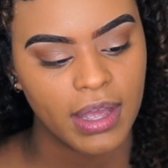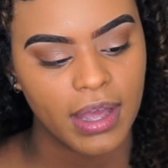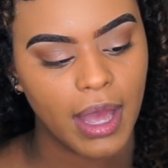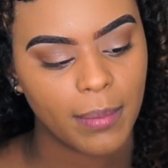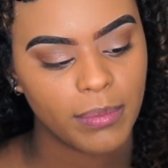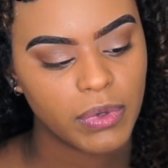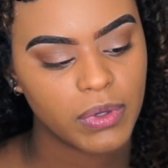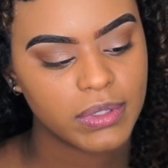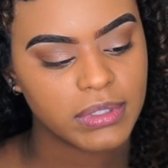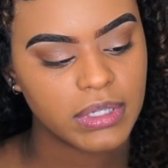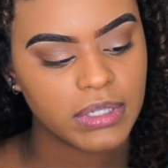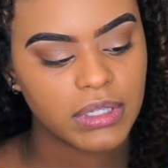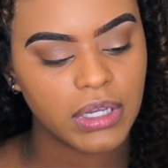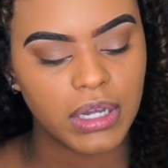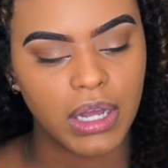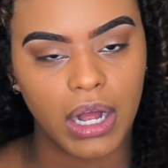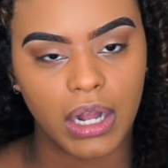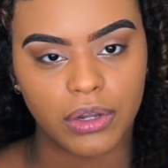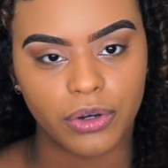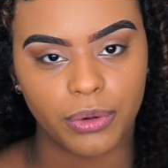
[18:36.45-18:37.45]
I'm using the
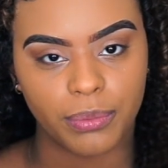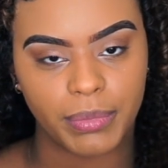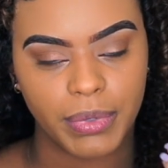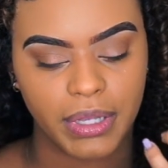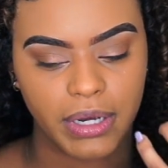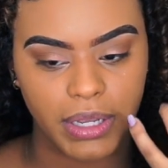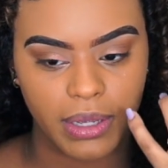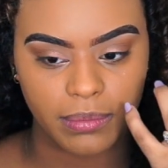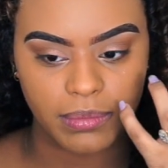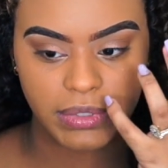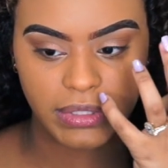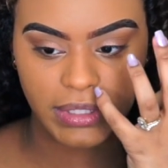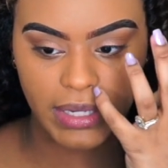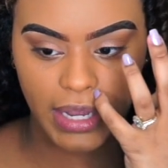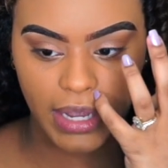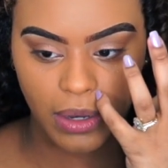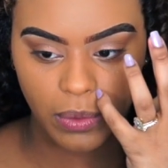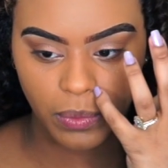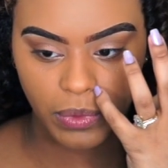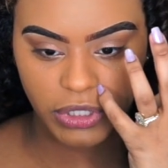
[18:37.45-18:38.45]
color medium
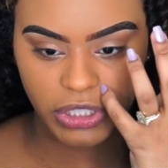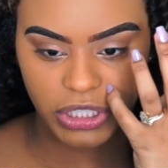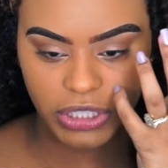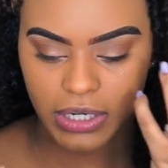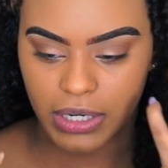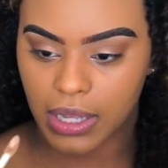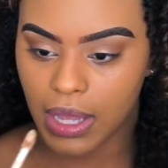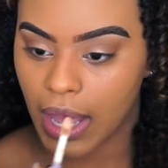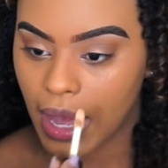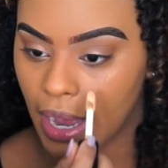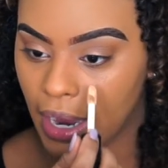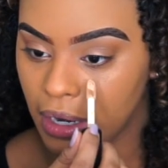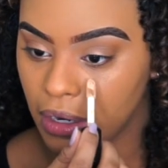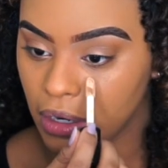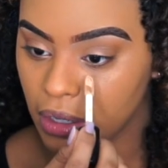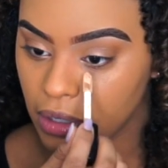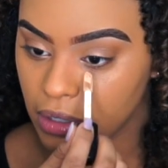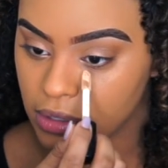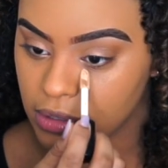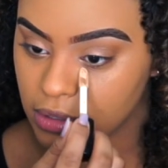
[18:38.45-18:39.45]
sand, which
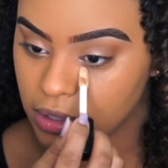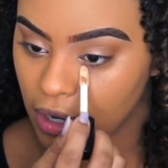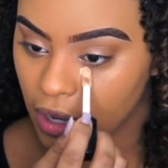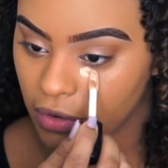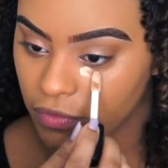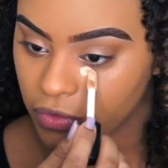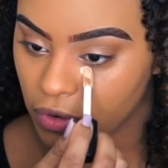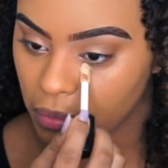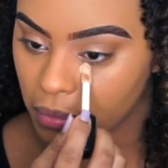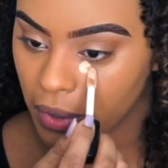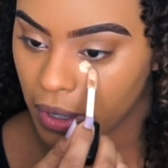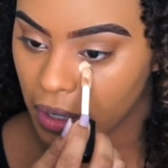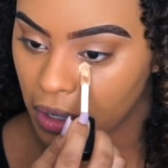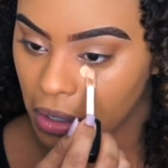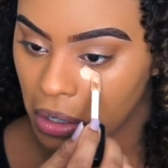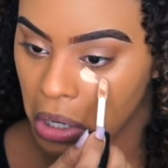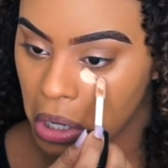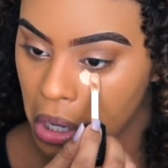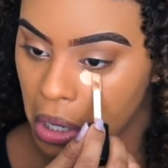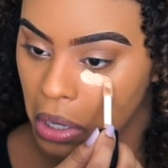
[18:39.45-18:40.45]
kind of is light for my,